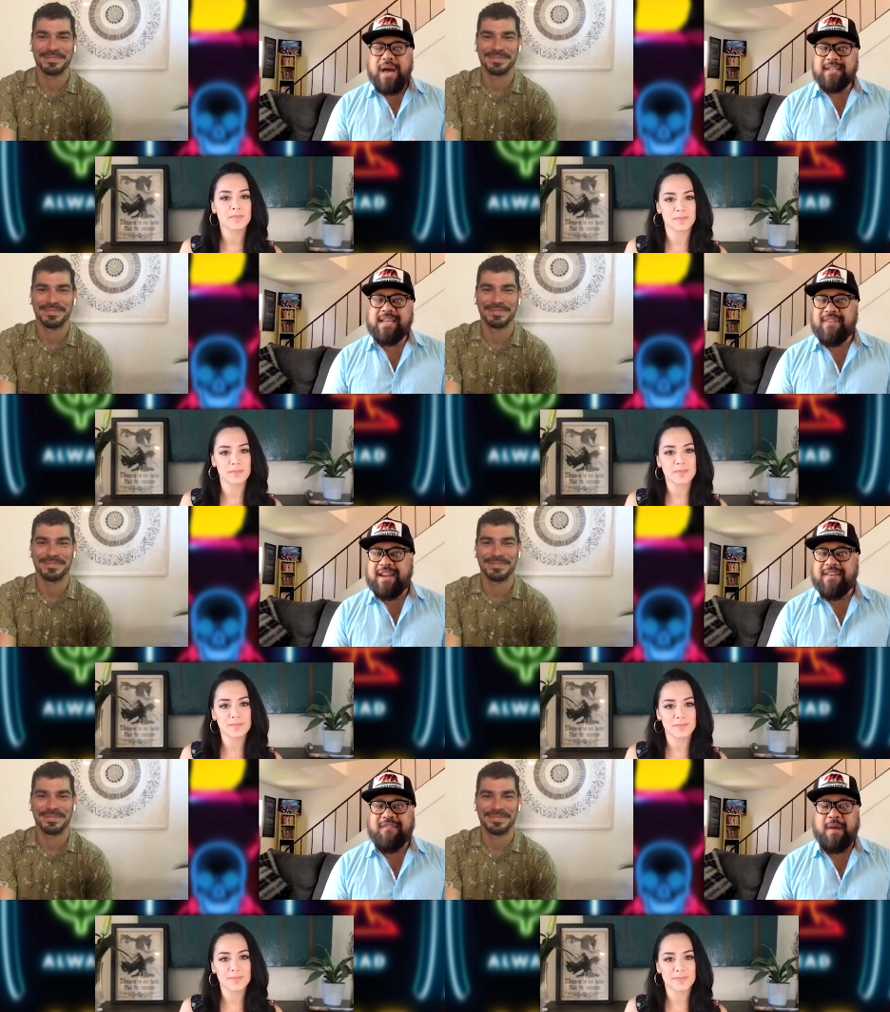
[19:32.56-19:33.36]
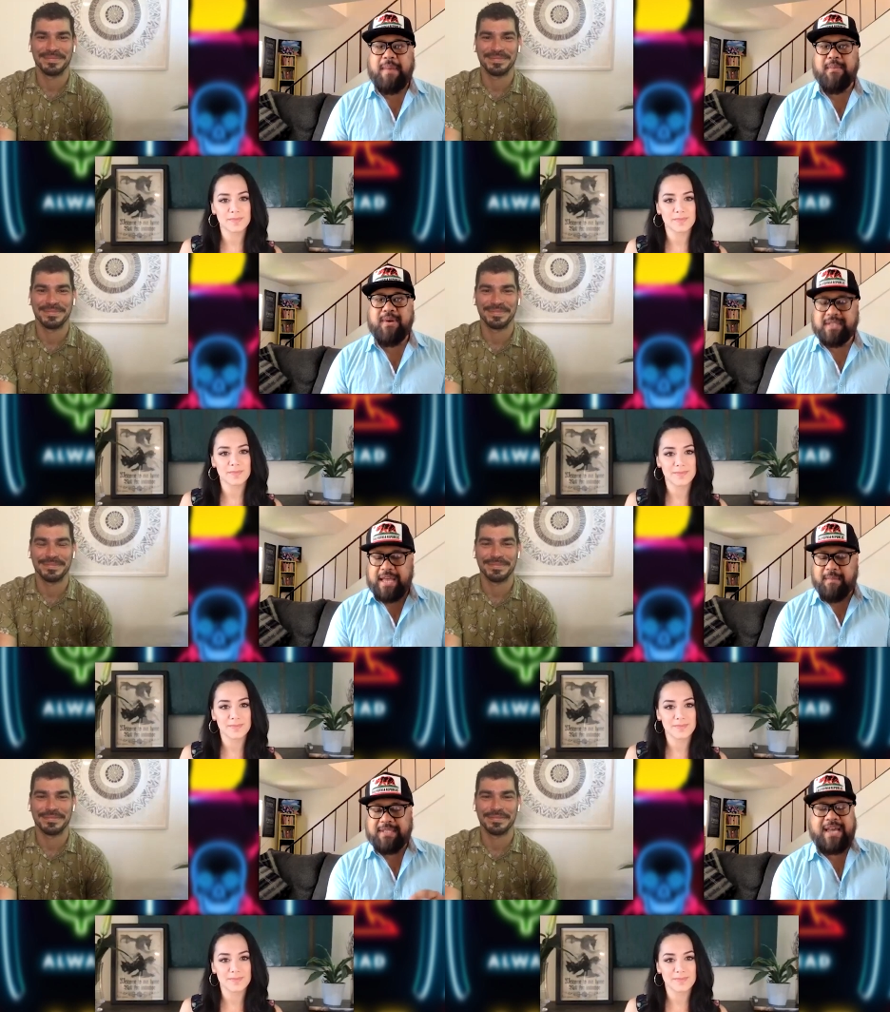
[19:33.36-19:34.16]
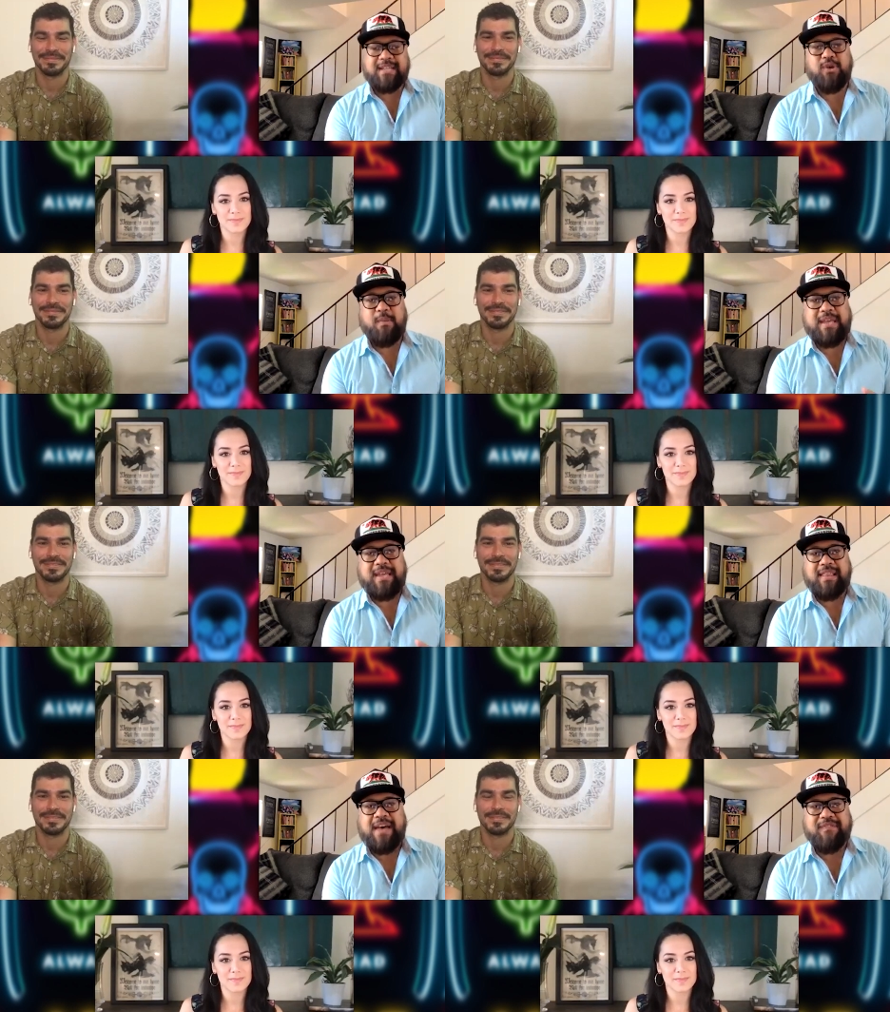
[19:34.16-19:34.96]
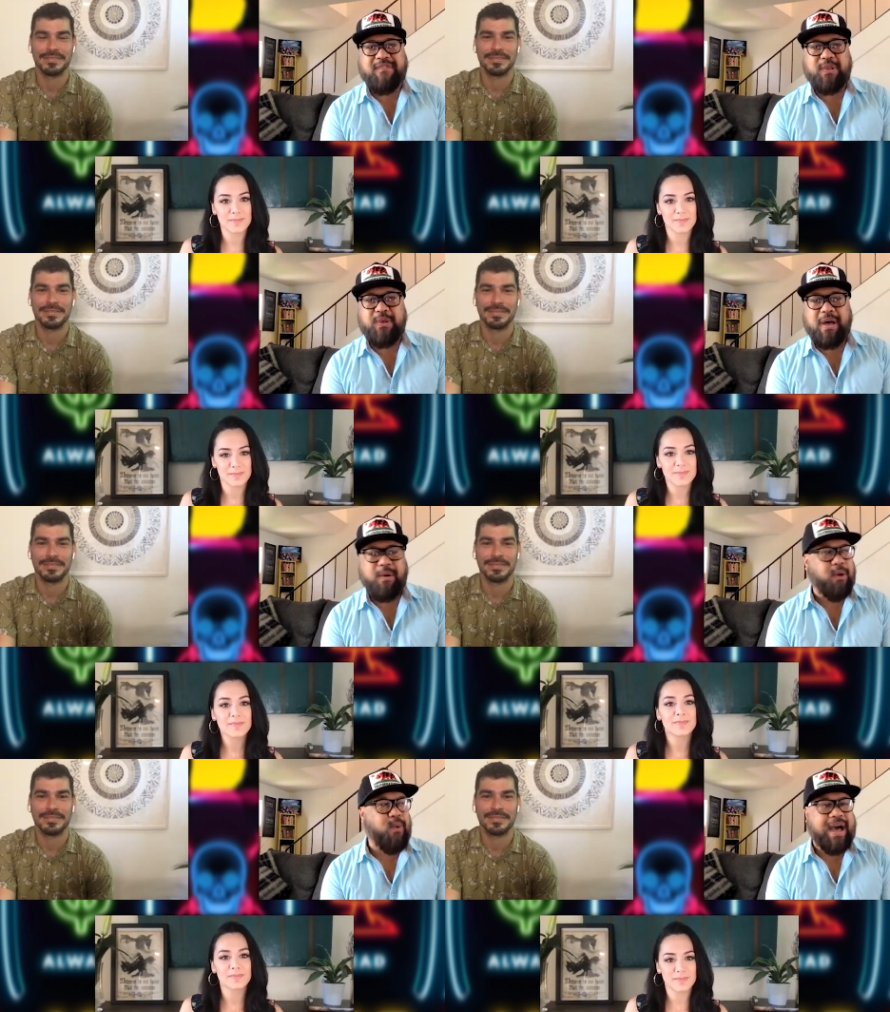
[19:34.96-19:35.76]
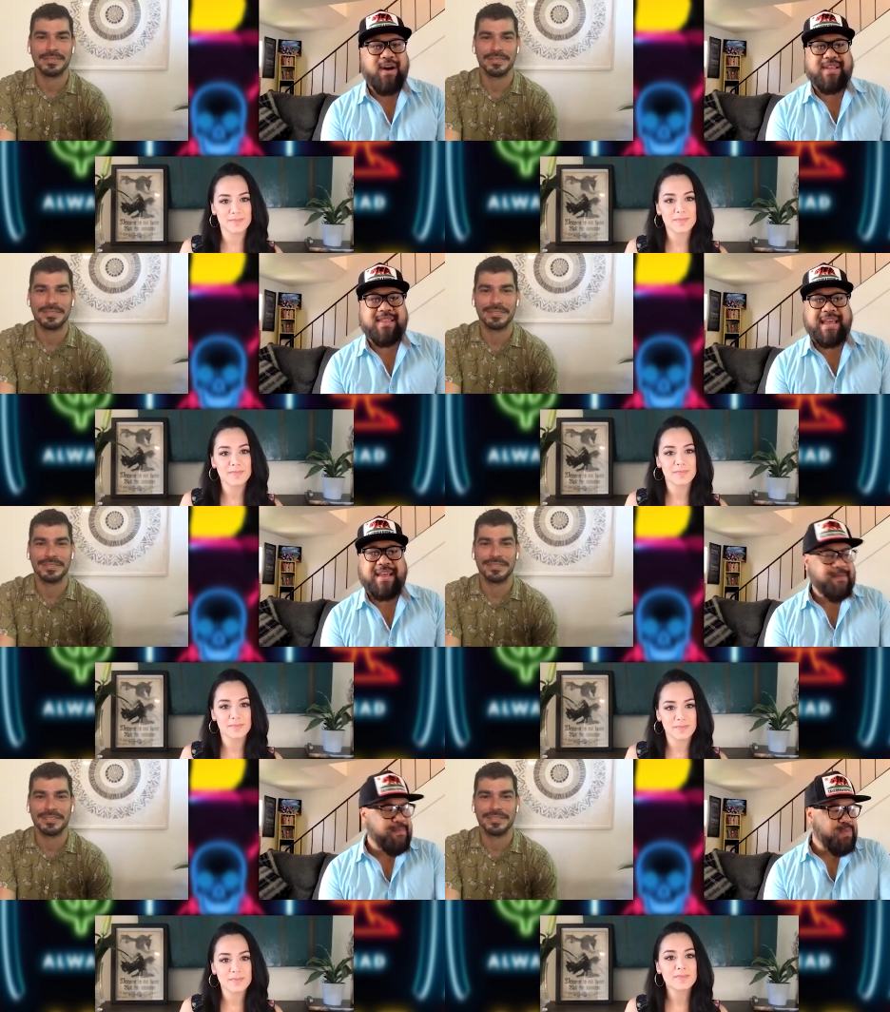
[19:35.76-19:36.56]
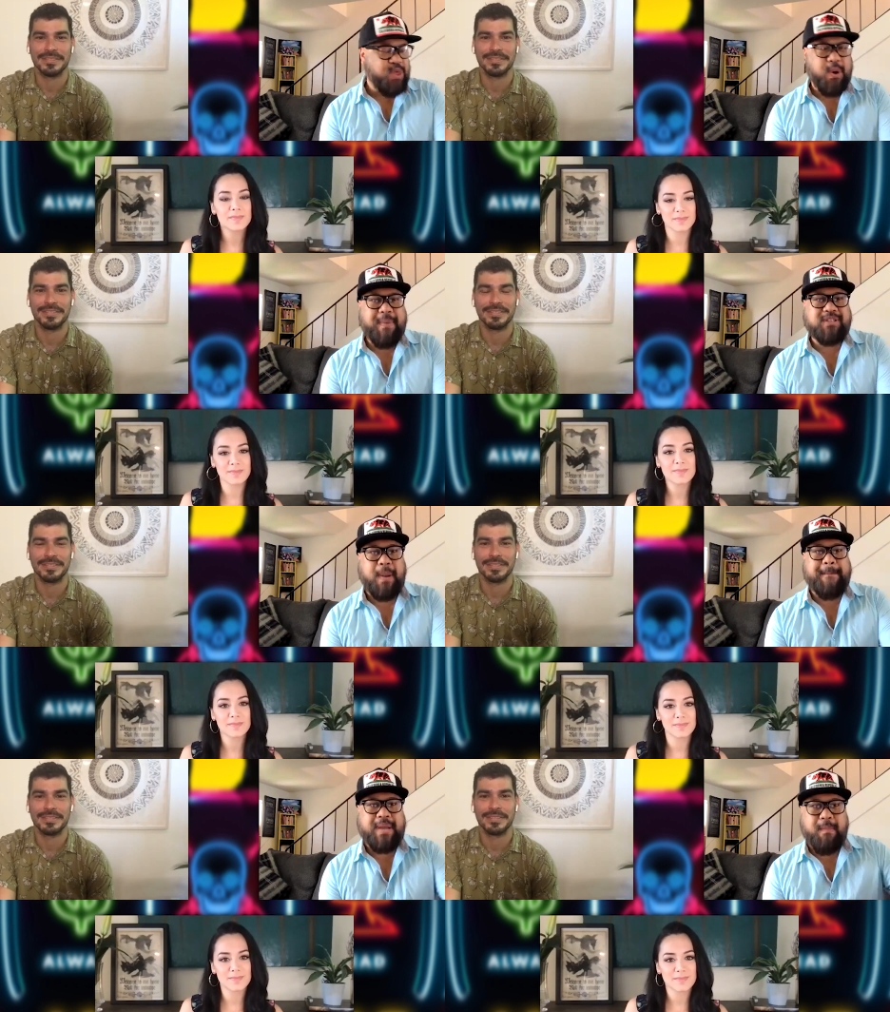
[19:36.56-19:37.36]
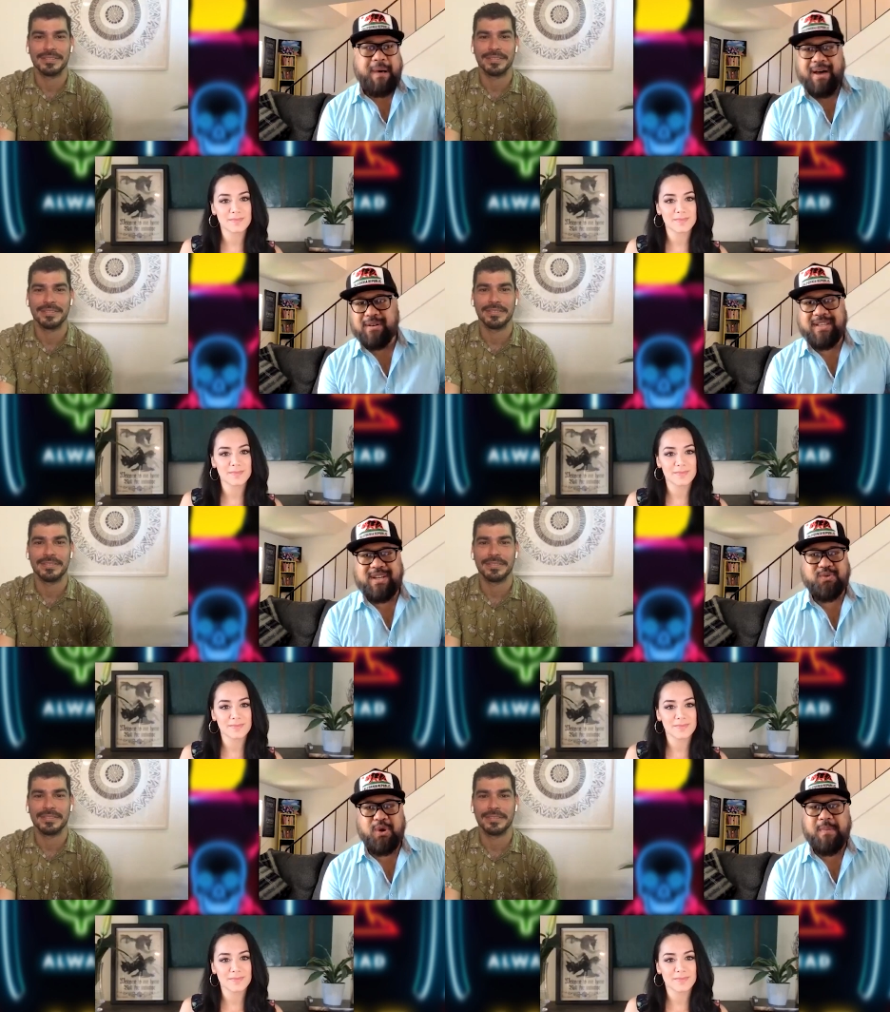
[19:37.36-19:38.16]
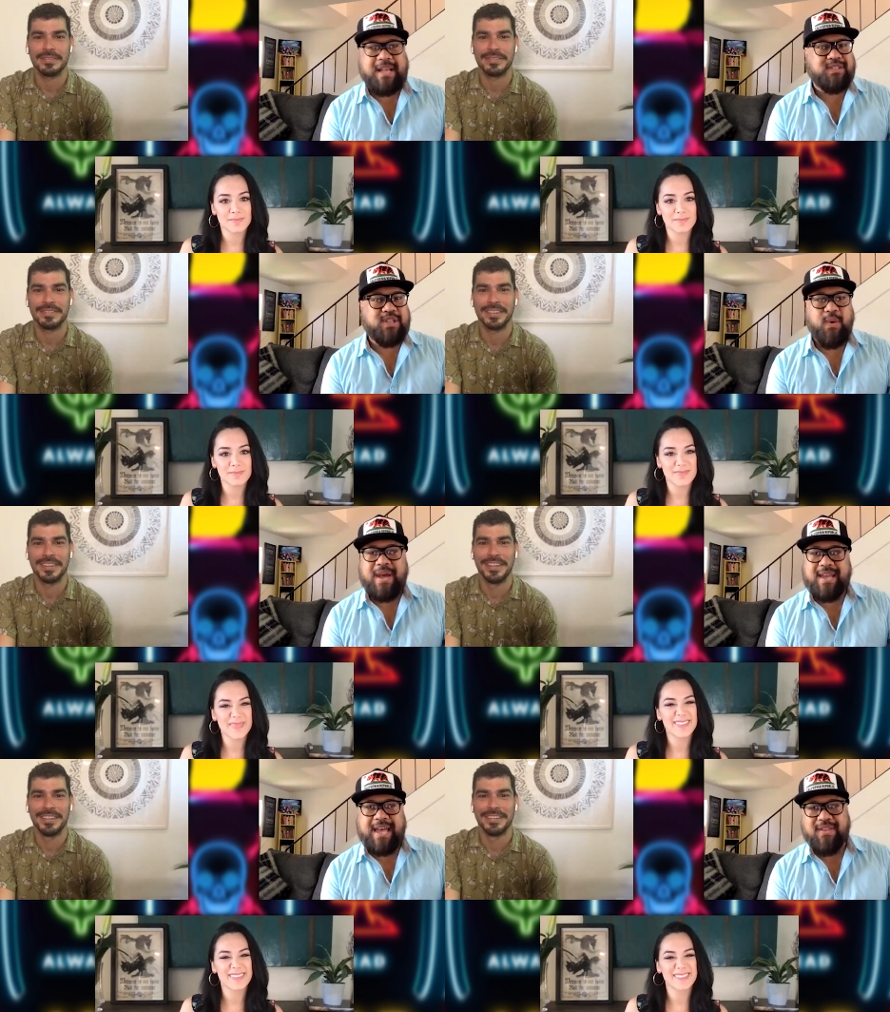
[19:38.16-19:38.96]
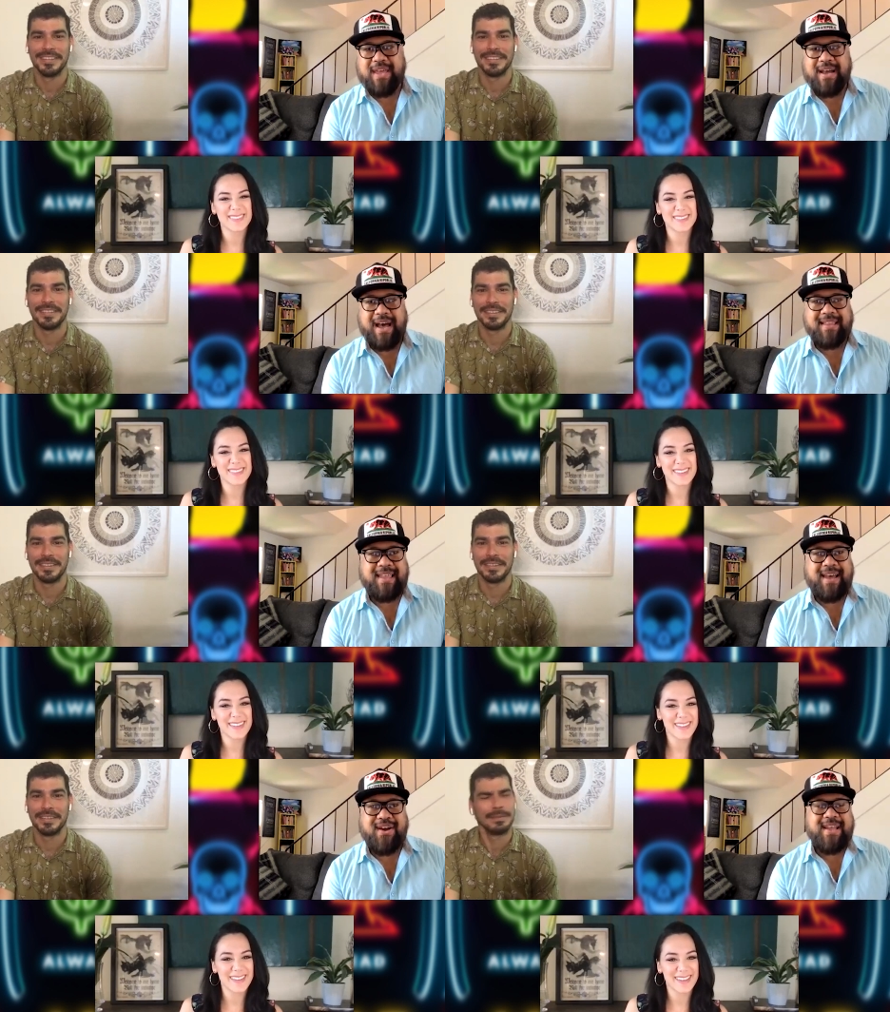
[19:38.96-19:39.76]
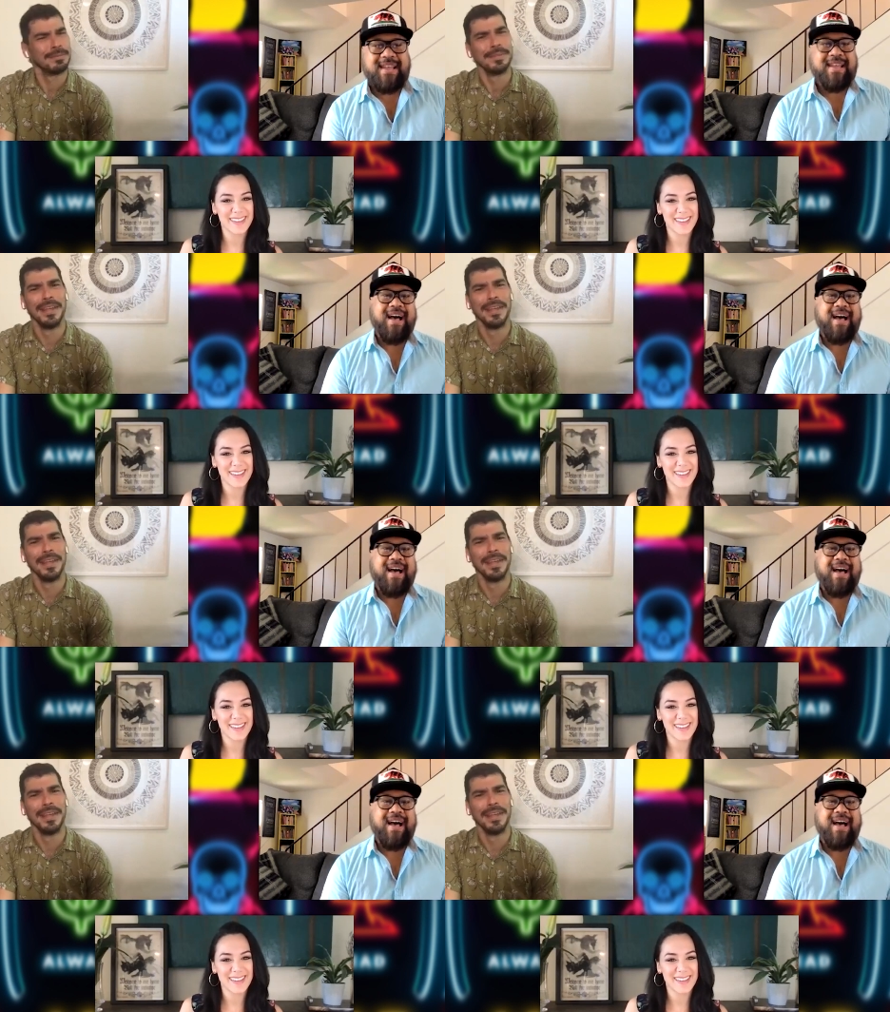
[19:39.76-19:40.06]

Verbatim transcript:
Speaker 1: guys have any fun memories? Like Matthias told me he left for a, a while and like there were a bunch of beer bottles in his room. He has no idea how they got there.